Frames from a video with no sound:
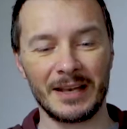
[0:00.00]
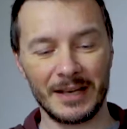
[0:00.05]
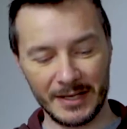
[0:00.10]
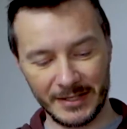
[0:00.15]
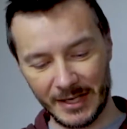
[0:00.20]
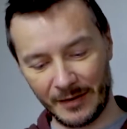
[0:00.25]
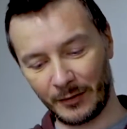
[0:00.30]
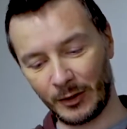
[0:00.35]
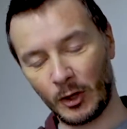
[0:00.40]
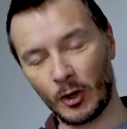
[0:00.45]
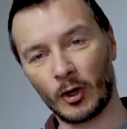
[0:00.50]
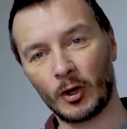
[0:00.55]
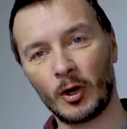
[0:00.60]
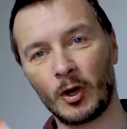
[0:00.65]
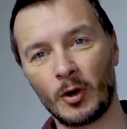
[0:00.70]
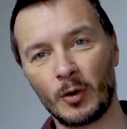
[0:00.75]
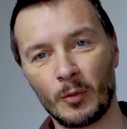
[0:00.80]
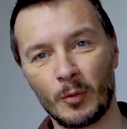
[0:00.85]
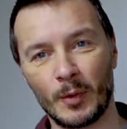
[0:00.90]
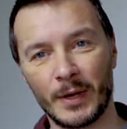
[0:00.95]
Let's have a look.
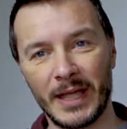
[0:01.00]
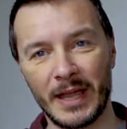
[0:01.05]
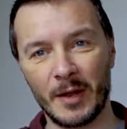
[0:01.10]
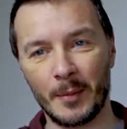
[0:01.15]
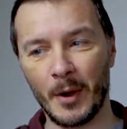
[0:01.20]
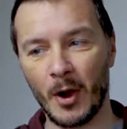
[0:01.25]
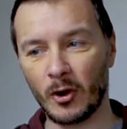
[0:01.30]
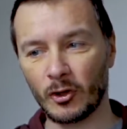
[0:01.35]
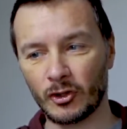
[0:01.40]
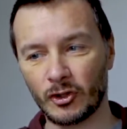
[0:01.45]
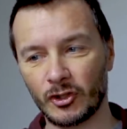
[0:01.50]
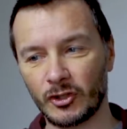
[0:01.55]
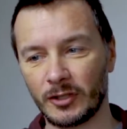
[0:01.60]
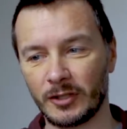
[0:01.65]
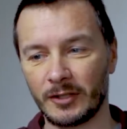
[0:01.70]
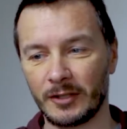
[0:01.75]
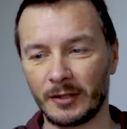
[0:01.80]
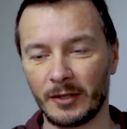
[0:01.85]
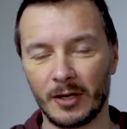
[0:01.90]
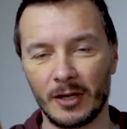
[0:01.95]
We get the box.
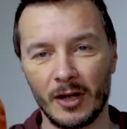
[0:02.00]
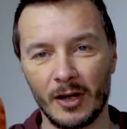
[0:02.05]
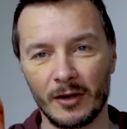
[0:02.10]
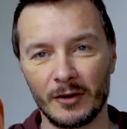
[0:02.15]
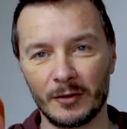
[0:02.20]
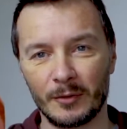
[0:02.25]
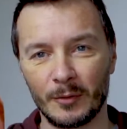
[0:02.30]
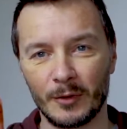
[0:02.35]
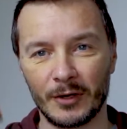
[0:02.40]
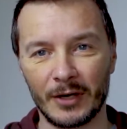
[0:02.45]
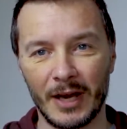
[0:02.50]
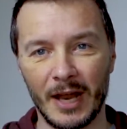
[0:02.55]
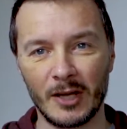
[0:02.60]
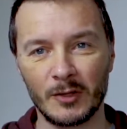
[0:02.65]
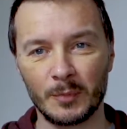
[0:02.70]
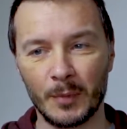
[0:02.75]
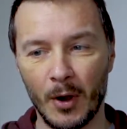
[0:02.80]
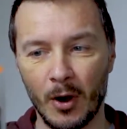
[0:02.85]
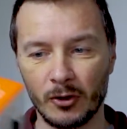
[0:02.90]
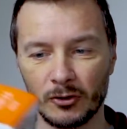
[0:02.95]
We get a nice
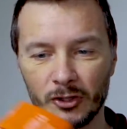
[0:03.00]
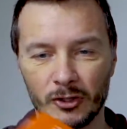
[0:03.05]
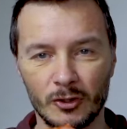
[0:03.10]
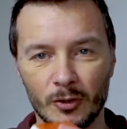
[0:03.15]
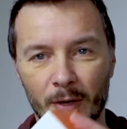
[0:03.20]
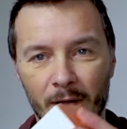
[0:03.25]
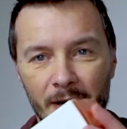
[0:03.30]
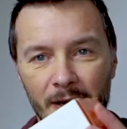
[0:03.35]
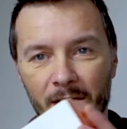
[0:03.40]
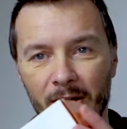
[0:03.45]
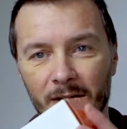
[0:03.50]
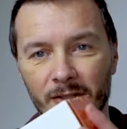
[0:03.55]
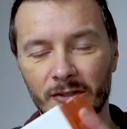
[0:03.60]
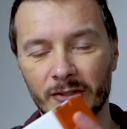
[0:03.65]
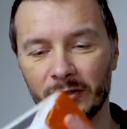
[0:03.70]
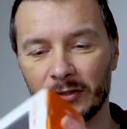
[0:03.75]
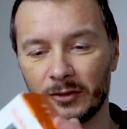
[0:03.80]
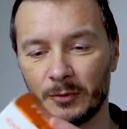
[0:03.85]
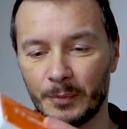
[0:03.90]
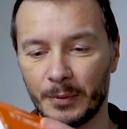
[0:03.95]
box. It's quite
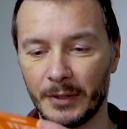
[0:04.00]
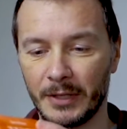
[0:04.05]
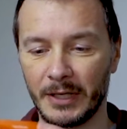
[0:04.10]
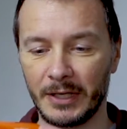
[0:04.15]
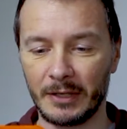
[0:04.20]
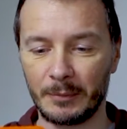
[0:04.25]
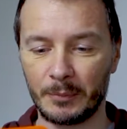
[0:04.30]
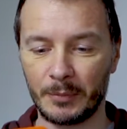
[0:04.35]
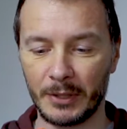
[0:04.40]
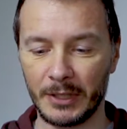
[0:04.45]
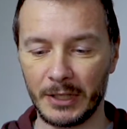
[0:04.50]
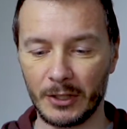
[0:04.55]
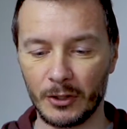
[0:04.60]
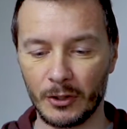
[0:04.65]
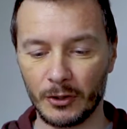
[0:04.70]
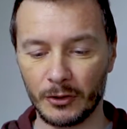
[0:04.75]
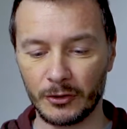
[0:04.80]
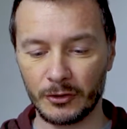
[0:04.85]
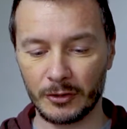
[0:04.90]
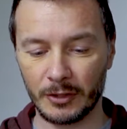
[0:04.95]
nice. It's pretty
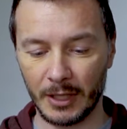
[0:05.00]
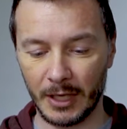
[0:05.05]
good.